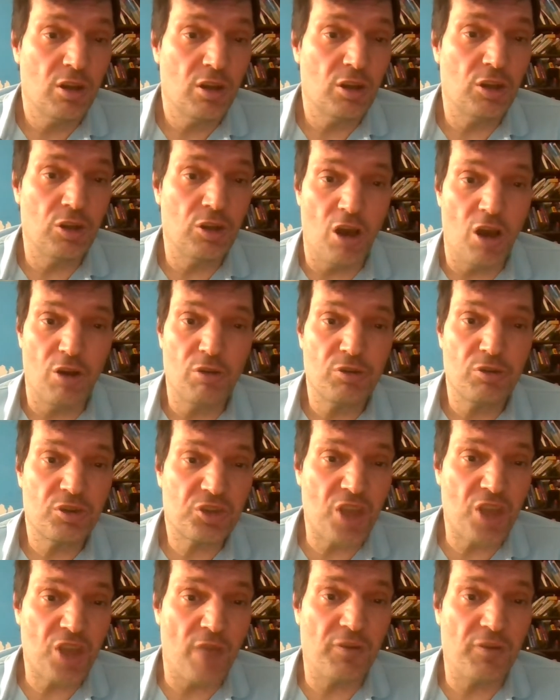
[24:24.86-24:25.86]

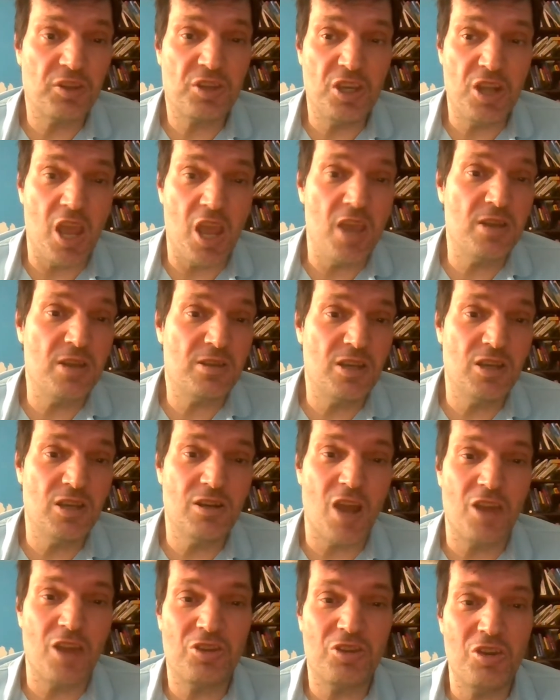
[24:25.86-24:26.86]
17, 18,
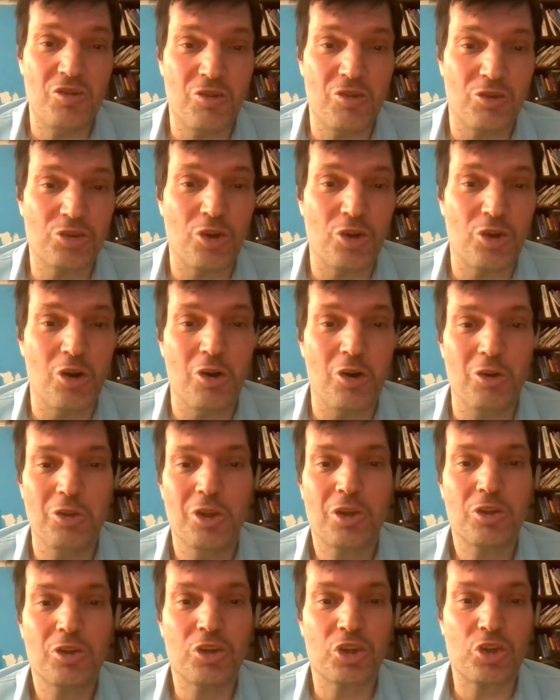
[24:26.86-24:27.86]
19 years old,
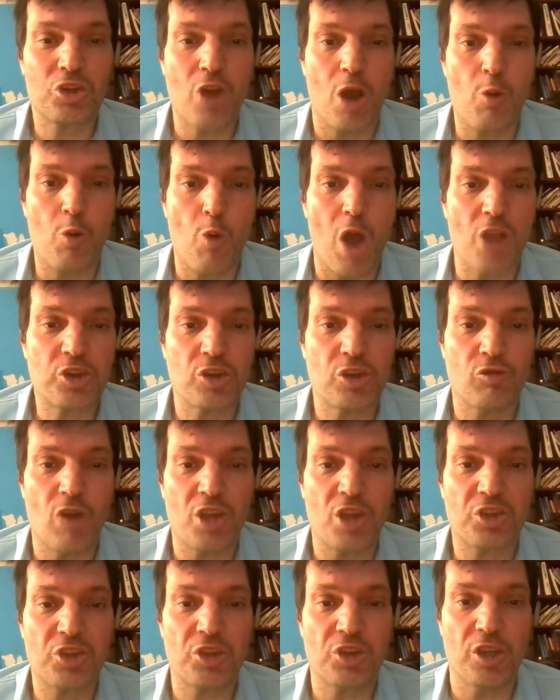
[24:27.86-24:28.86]
you started watching
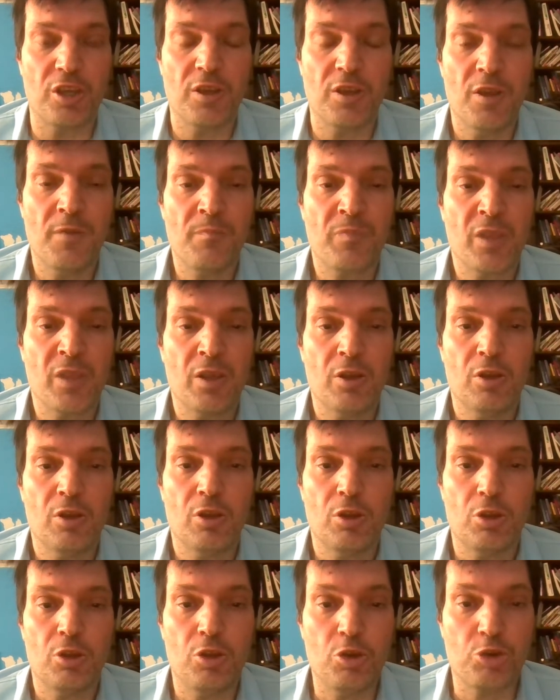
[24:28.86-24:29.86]
wrestling.
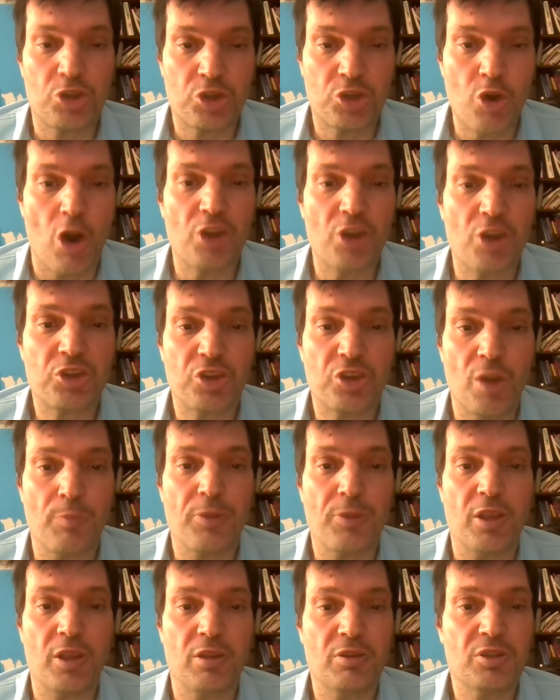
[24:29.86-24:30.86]
You saw
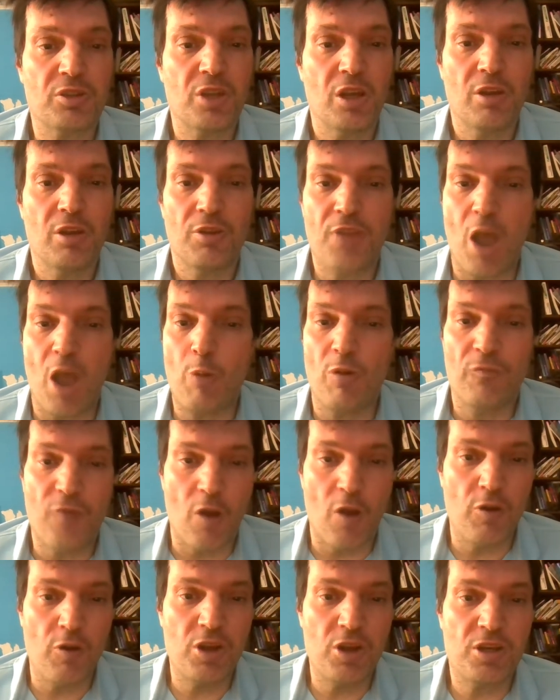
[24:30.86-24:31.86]
something that were
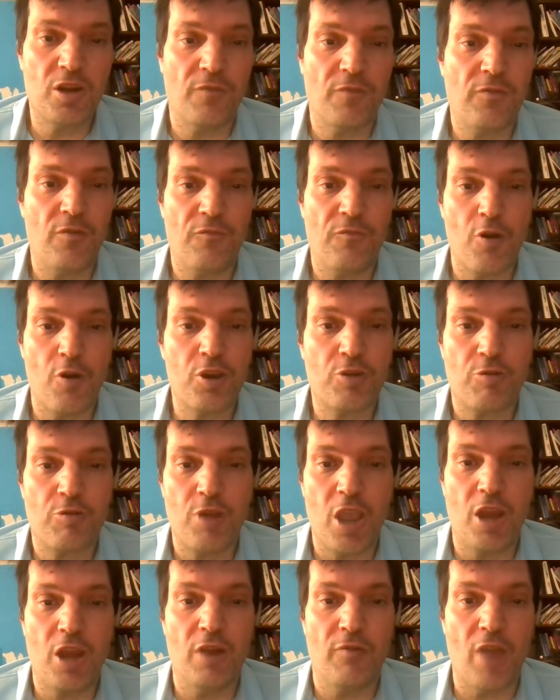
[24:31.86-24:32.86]
very different, very
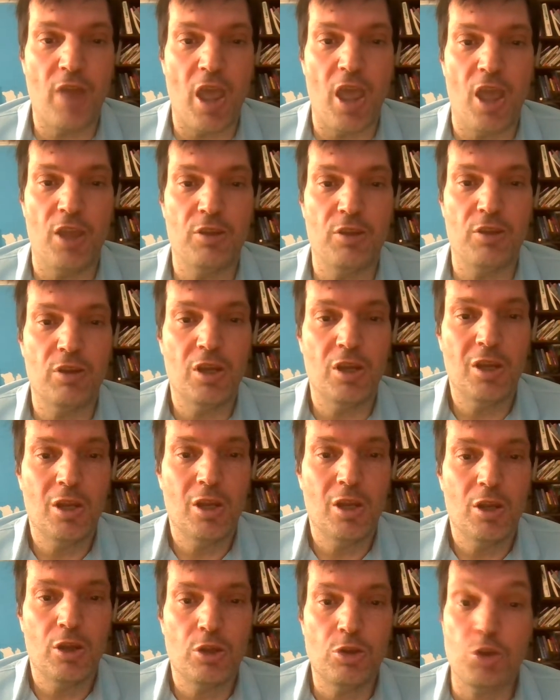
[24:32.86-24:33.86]
creative, and
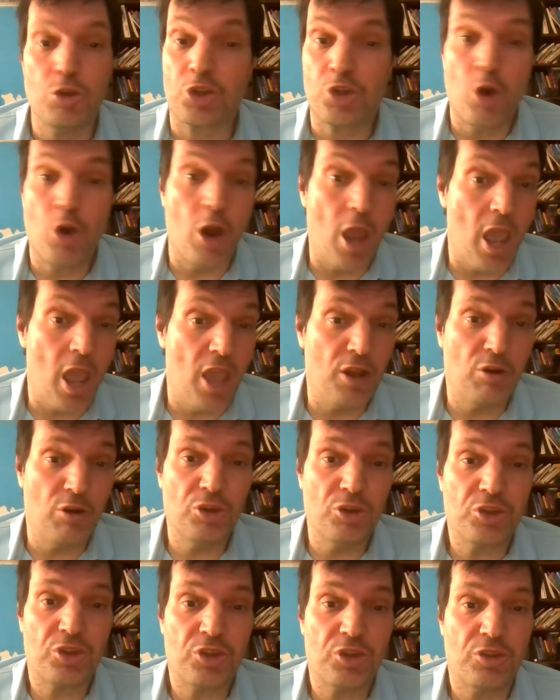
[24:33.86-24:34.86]
you saw
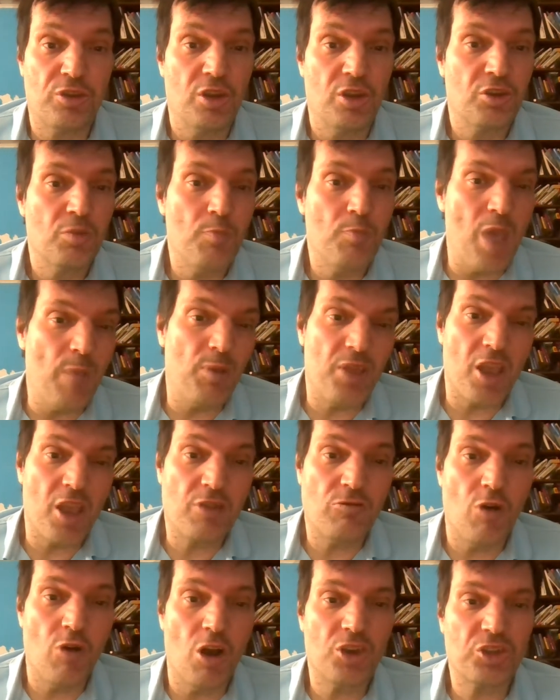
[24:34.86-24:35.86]
angles. Maybe they
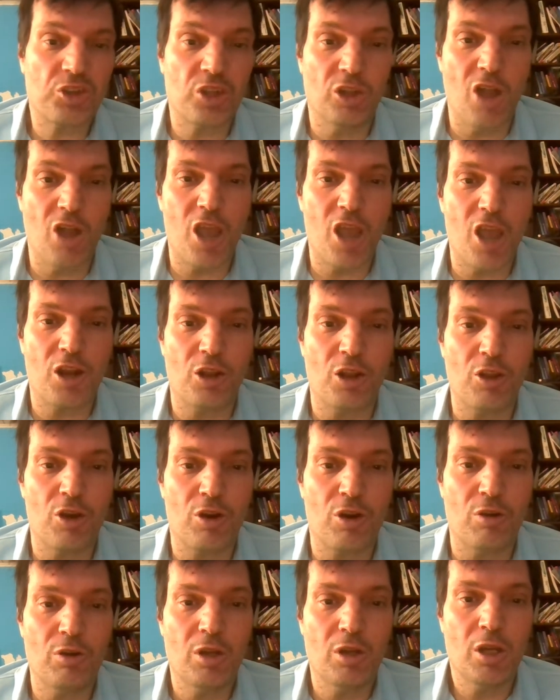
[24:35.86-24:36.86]
crossed the line a
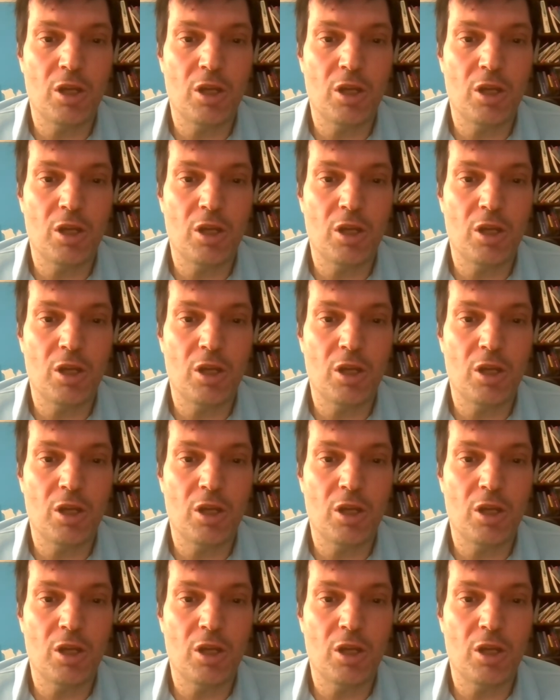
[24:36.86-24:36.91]
little.